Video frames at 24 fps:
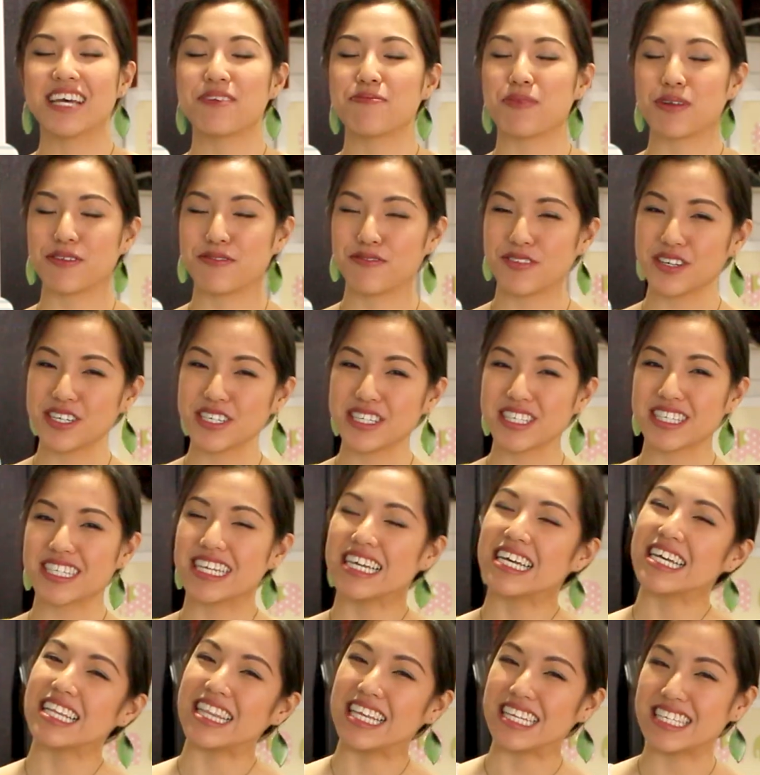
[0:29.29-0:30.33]
But first,
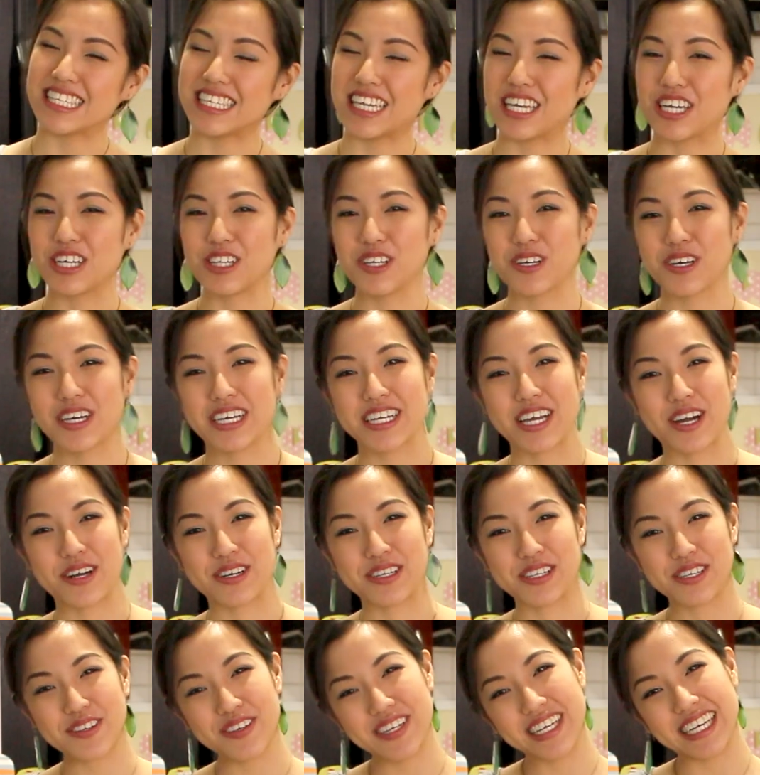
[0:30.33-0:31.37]
let's take a look at our
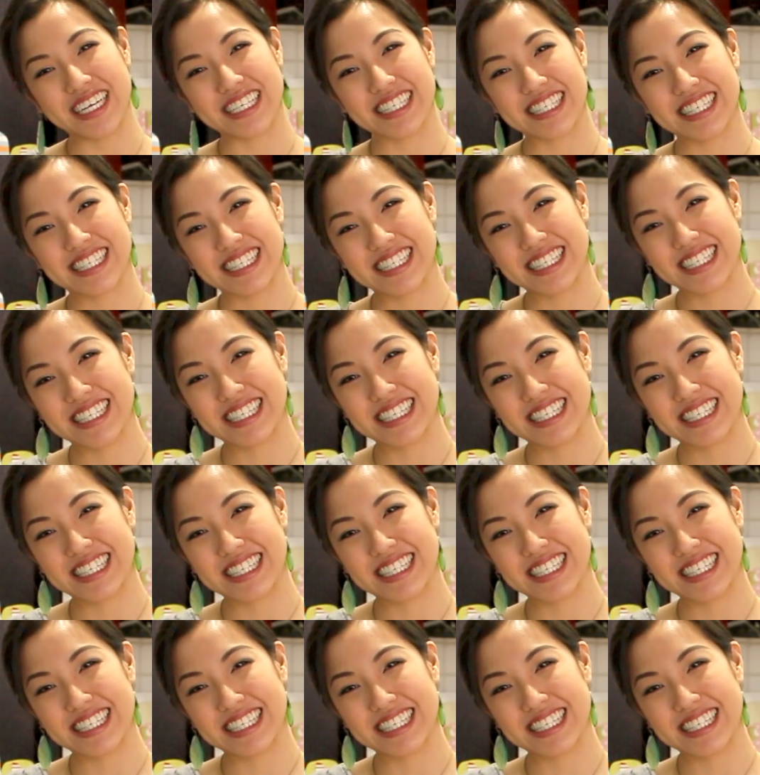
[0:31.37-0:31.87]
ingredients.